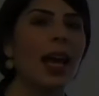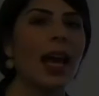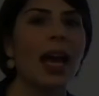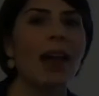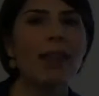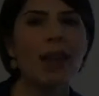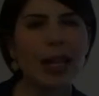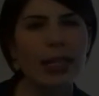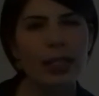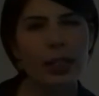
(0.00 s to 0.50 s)

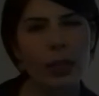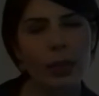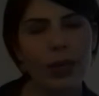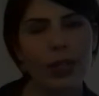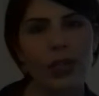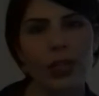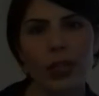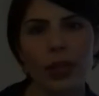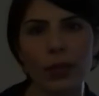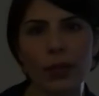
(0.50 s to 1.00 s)
And that's the
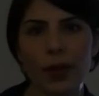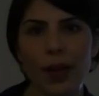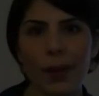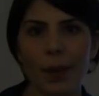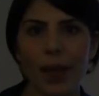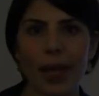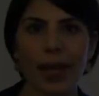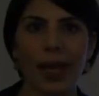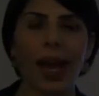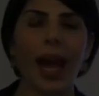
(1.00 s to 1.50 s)
question you're
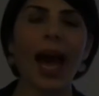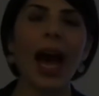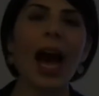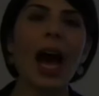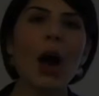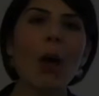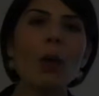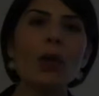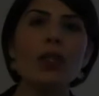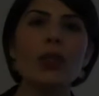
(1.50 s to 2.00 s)
framing.
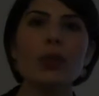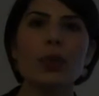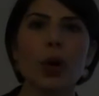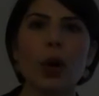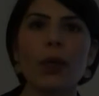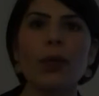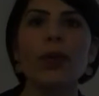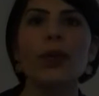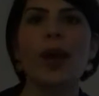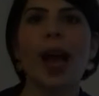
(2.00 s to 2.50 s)
How would you know
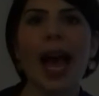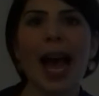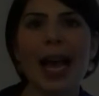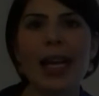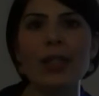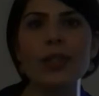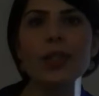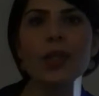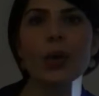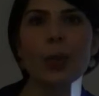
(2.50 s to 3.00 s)
if you've
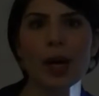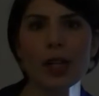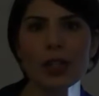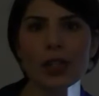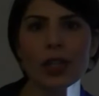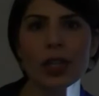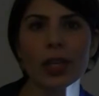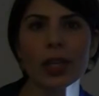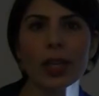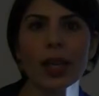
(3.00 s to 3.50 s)
asked a
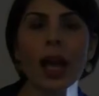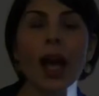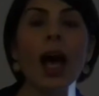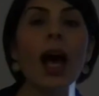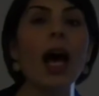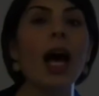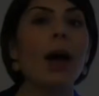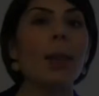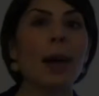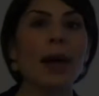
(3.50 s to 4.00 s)
question
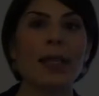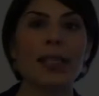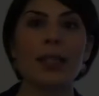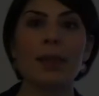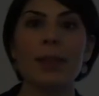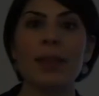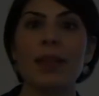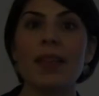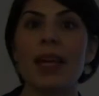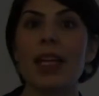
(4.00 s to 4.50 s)
about
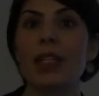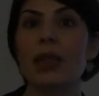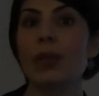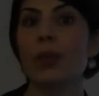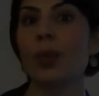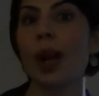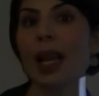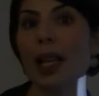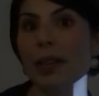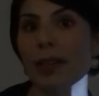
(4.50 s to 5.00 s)
something that is
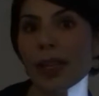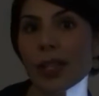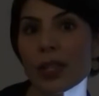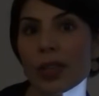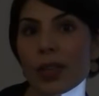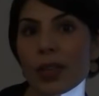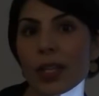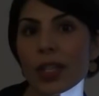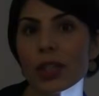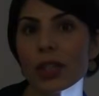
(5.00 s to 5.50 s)
relevant
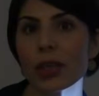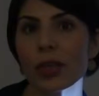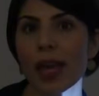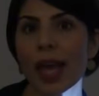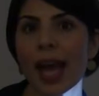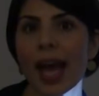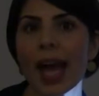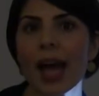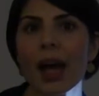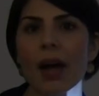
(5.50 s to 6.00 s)
to the issue they
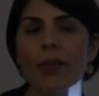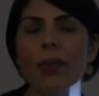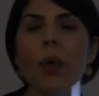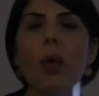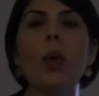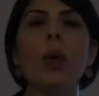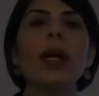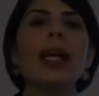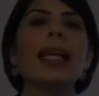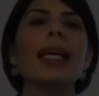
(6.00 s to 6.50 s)
have
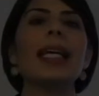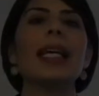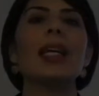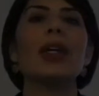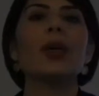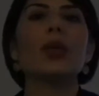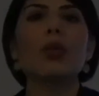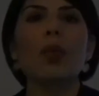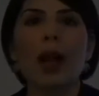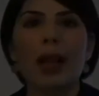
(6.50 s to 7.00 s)
or
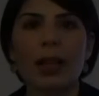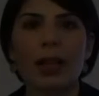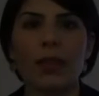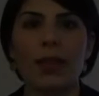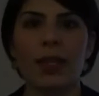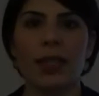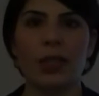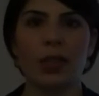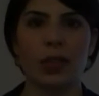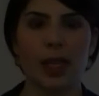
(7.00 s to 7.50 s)

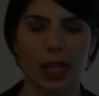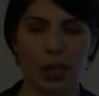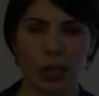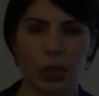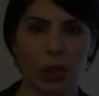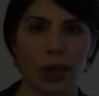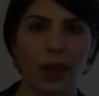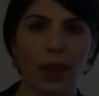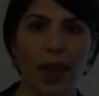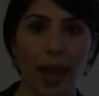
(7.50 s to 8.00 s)
irrelevant to the
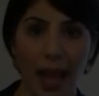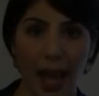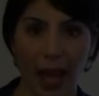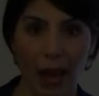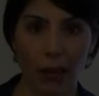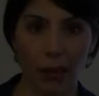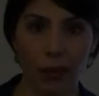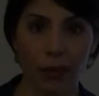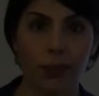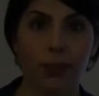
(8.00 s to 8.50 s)
issue that they have,
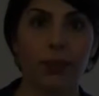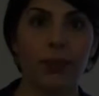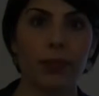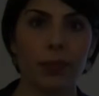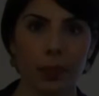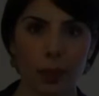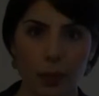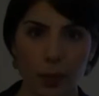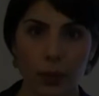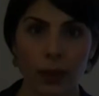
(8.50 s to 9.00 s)

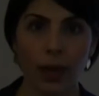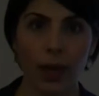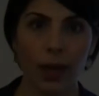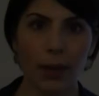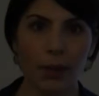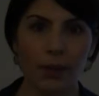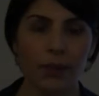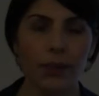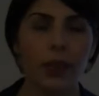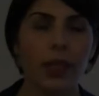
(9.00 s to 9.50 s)
okay?